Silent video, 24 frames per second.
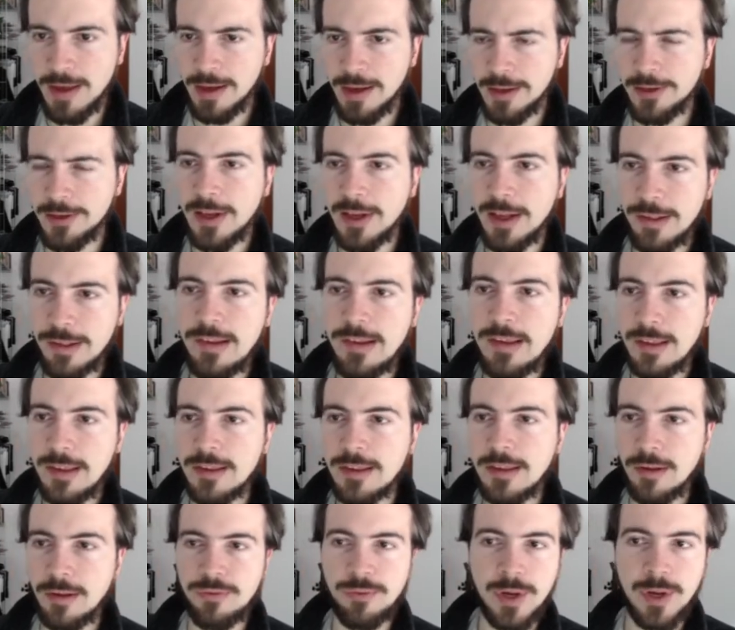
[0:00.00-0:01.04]
And you can see that
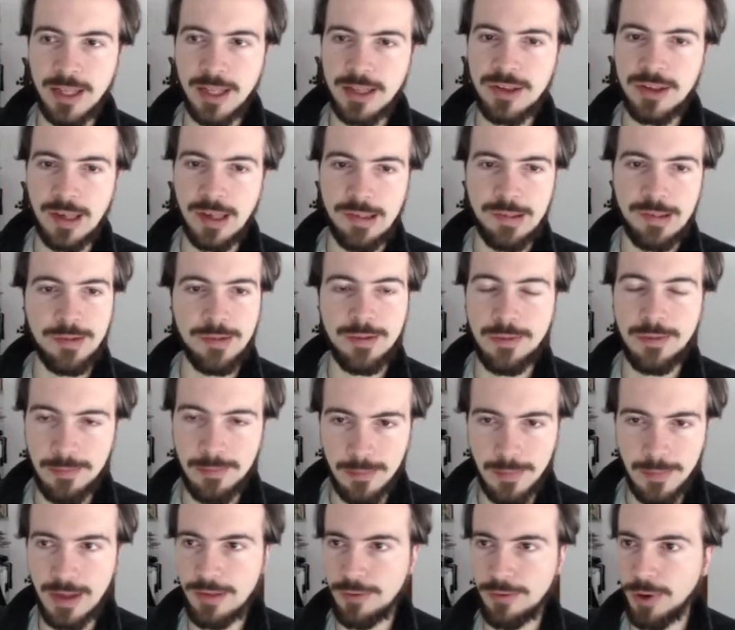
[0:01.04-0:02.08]
this really just
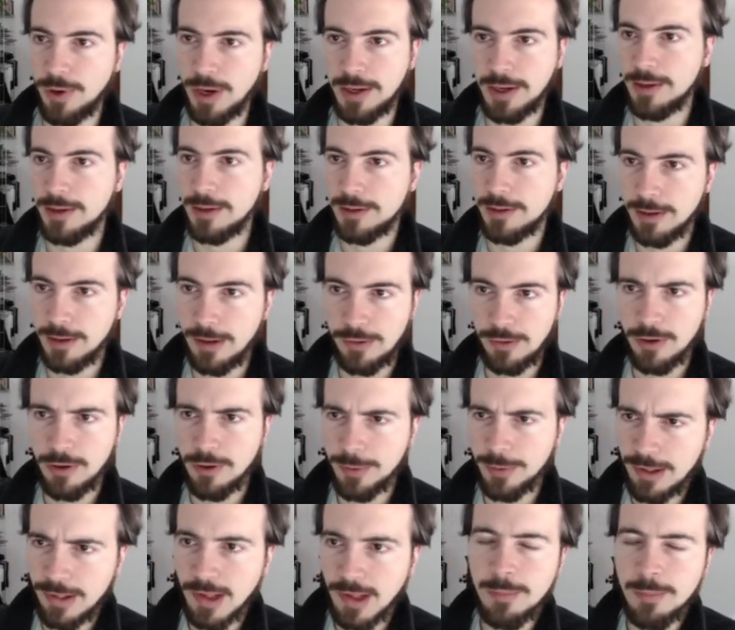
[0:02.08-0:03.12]
is a regular
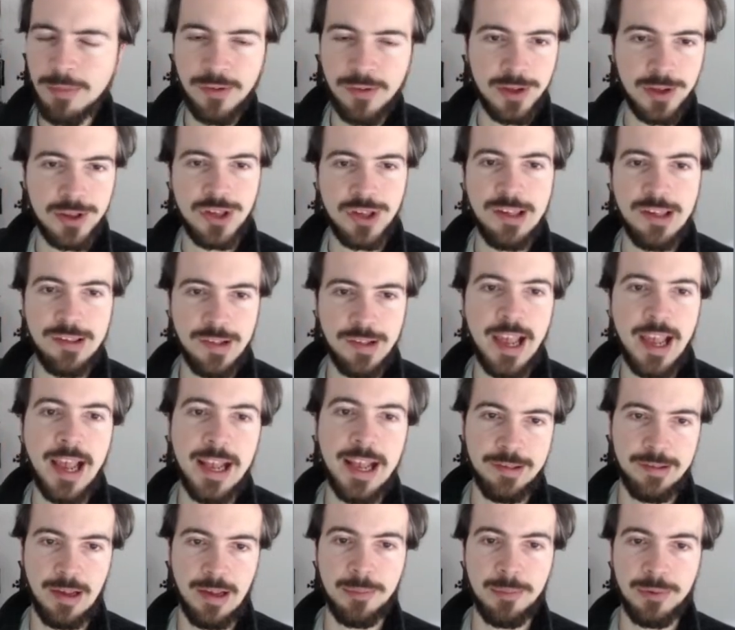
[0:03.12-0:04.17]
telescoping sum, so it just
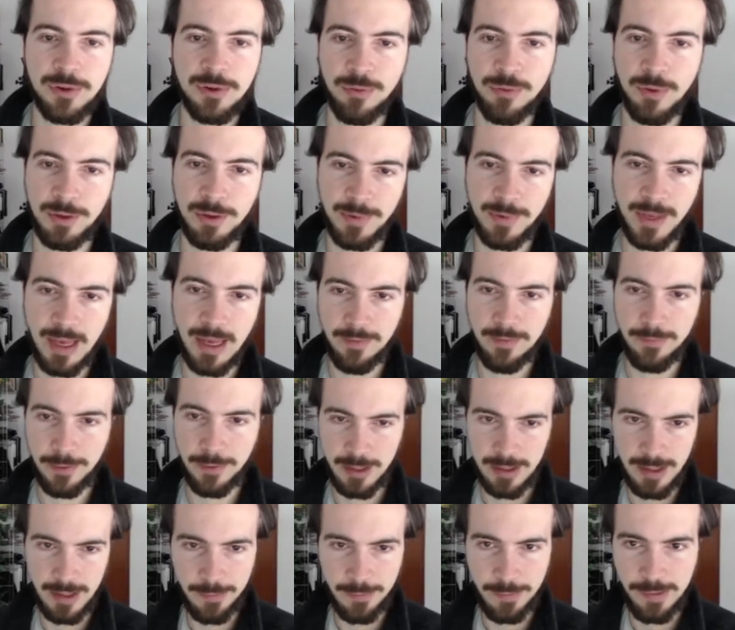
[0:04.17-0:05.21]
adds up to what we have on
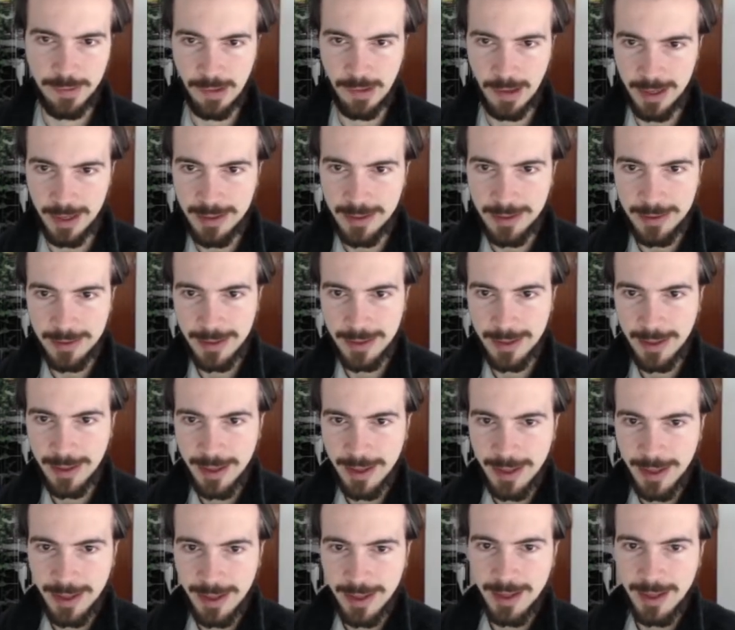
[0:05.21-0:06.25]
the left side.
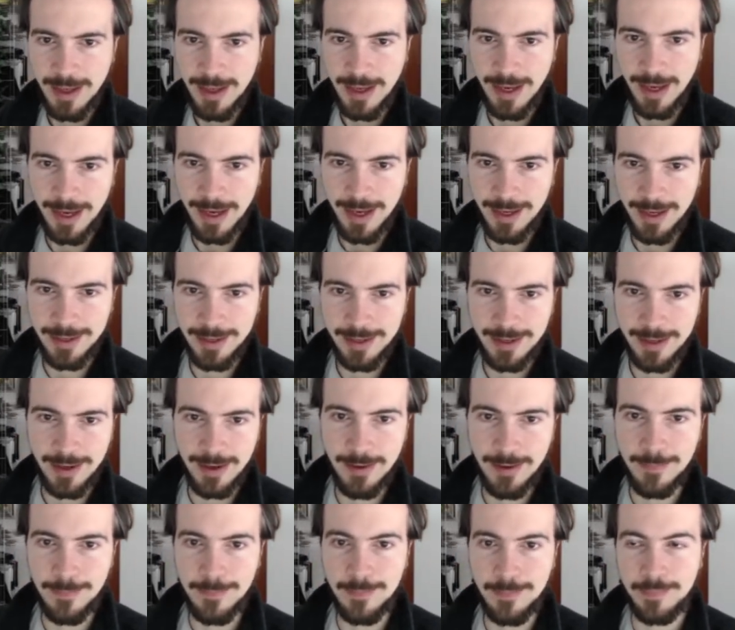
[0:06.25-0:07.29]
And
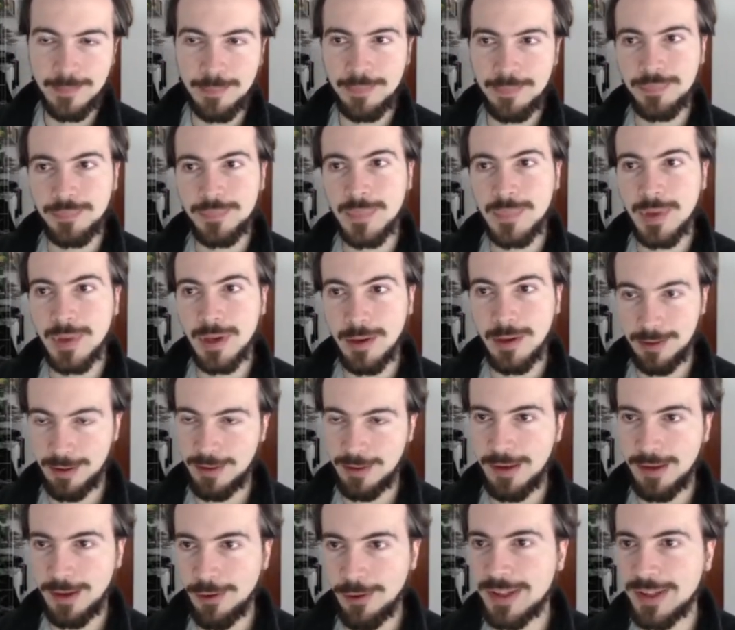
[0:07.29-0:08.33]
on the
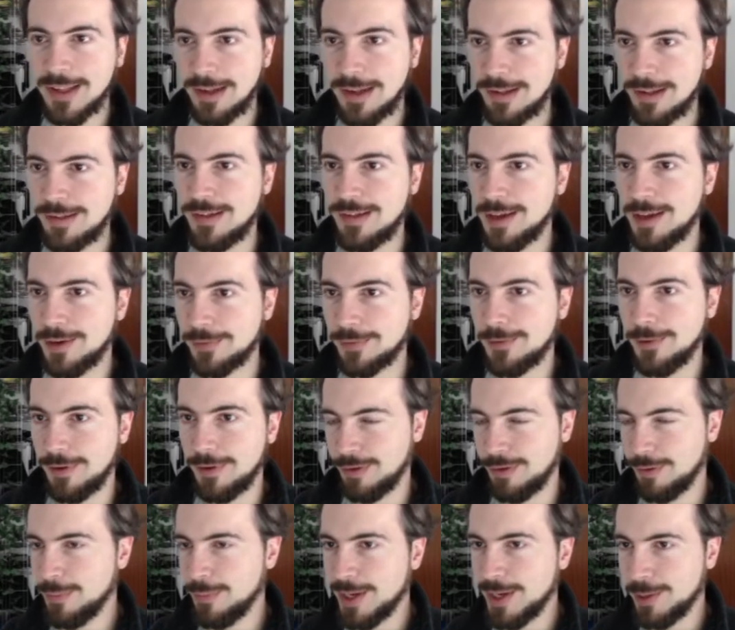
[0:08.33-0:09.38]
theoretical side, of
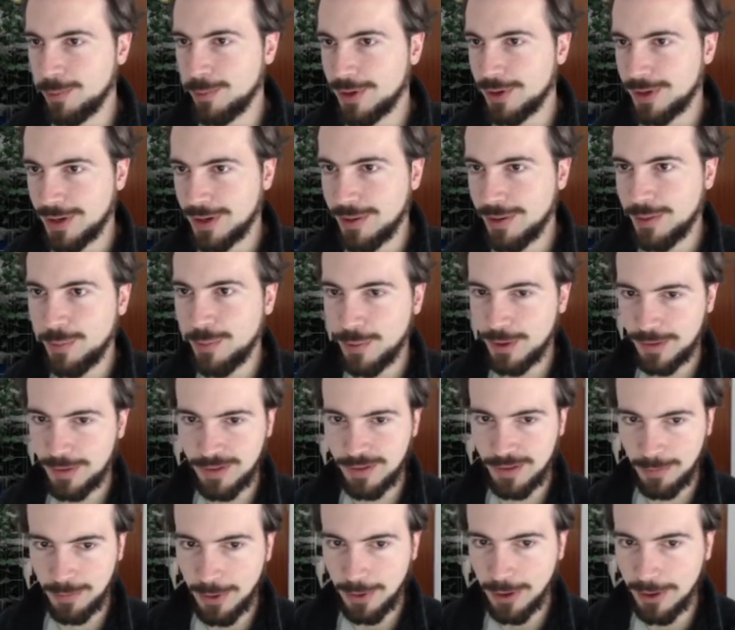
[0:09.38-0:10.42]
course, you might wonder what's
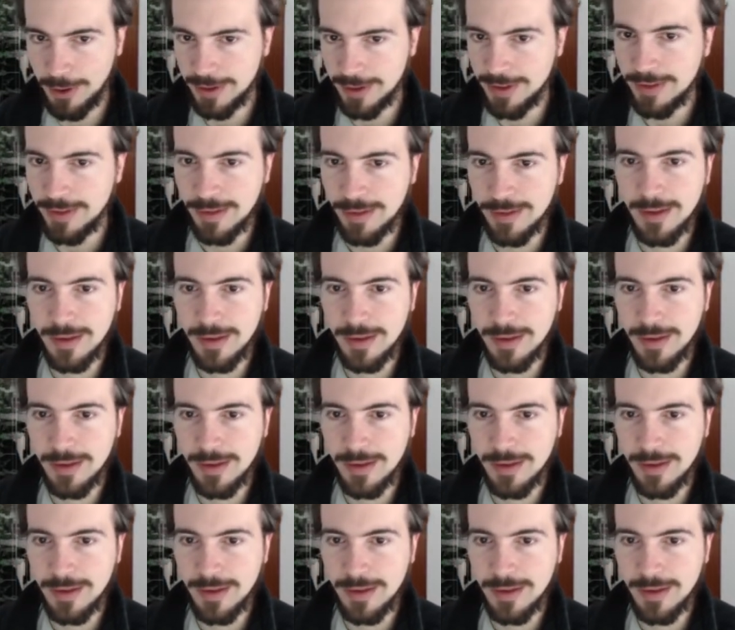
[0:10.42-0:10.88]
the point.